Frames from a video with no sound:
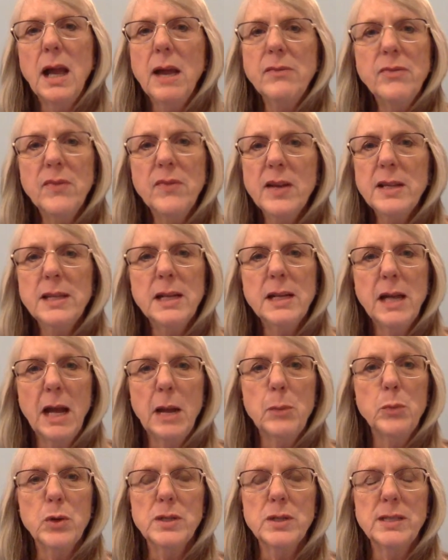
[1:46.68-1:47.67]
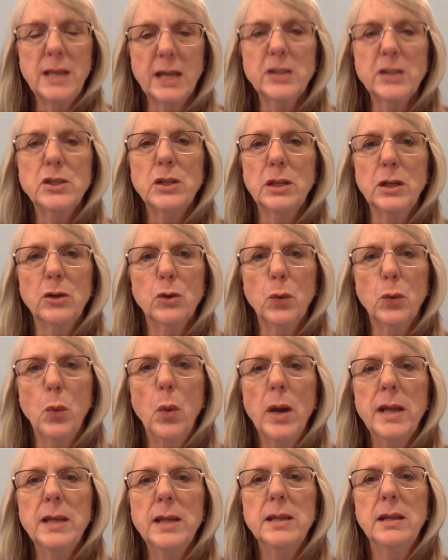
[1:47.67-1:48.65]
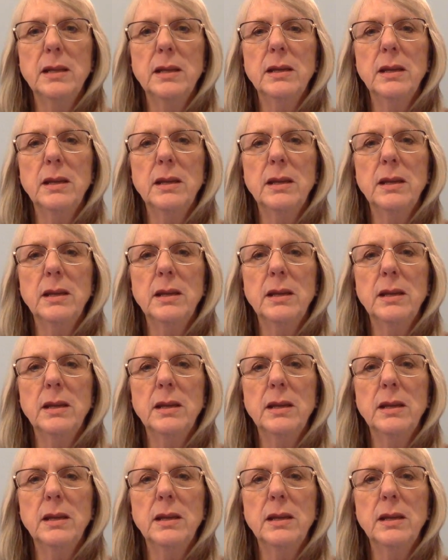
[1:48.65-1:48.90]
I find that hybrids actually are quite